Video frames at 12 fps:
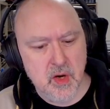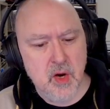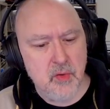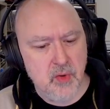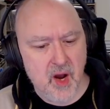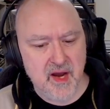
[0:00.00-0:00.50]

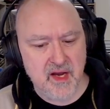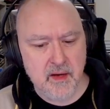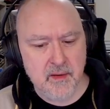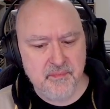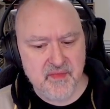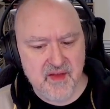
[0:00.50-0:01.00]
right.
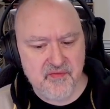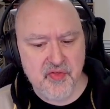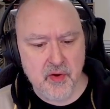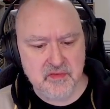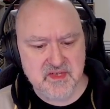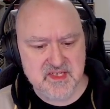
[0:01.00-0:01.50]
If
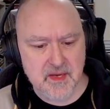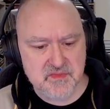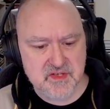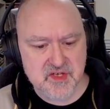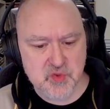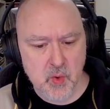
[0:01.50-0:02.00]
those sum
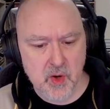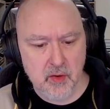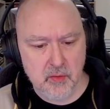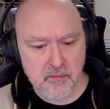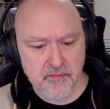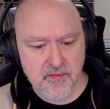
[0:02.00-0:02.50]
to
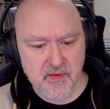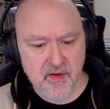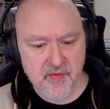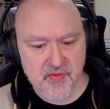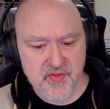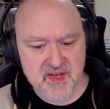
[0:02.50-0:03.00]
twelve,
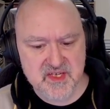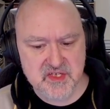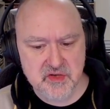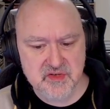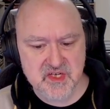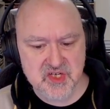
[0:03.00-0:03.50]
these
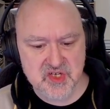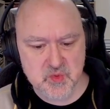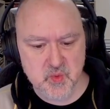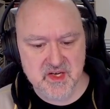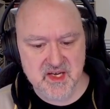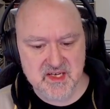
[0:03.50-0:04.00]
two
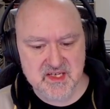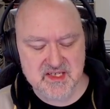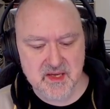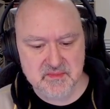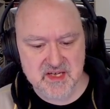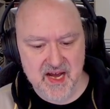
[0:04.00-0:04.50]
digits would need to
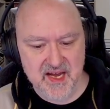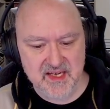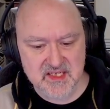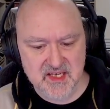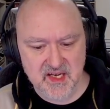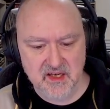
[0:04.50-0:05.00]
sum to
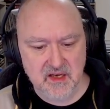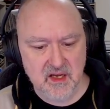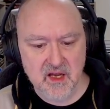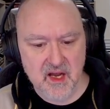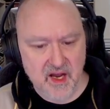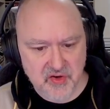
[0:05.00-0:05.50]
eighteen.
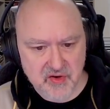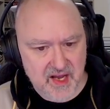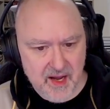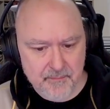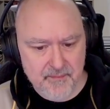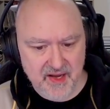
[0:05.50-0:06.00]
and you
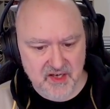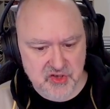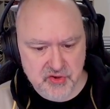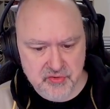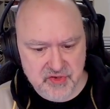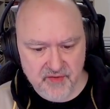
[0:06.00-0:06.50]
can't make
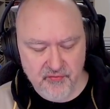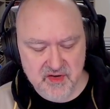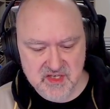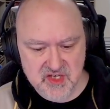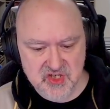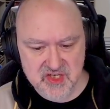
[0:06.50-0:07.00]
two
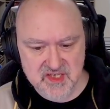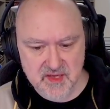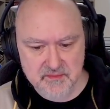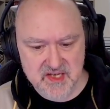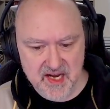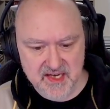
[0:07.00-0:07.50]
different digits
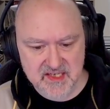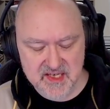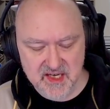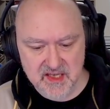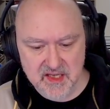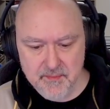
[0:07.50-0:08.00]
sum to
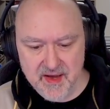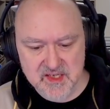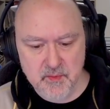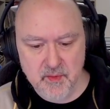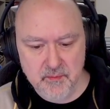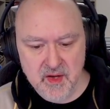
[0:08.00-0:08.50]
eighteen. The
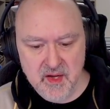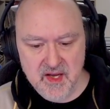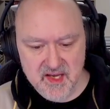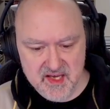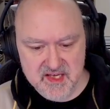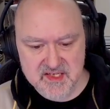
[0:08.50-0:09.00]
maximum
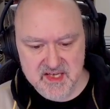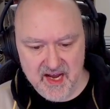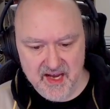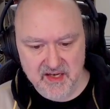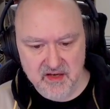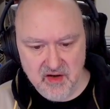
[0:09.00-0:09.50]
is
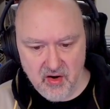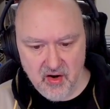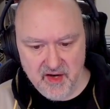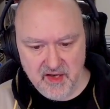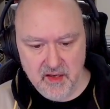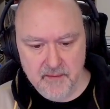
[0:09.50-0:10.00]
eight
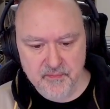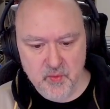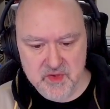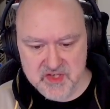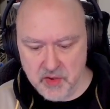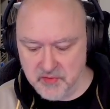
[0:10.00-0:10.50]
nine,
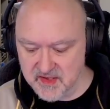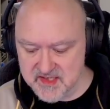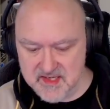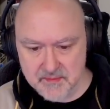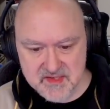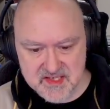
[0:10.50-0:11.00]
which only
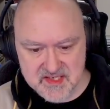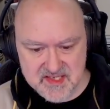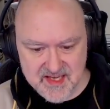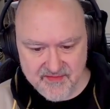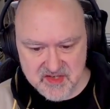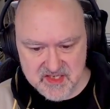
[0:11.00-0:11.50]
sums to
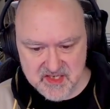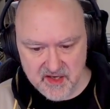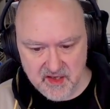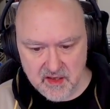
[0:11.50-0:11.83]
seventeen.